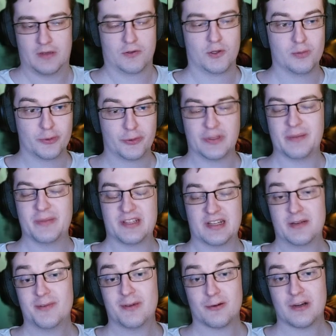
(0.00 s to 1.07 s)
you will do damage
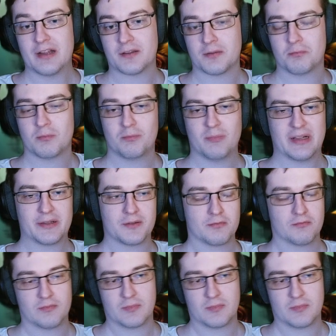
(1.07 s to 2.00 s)
anyway, right? But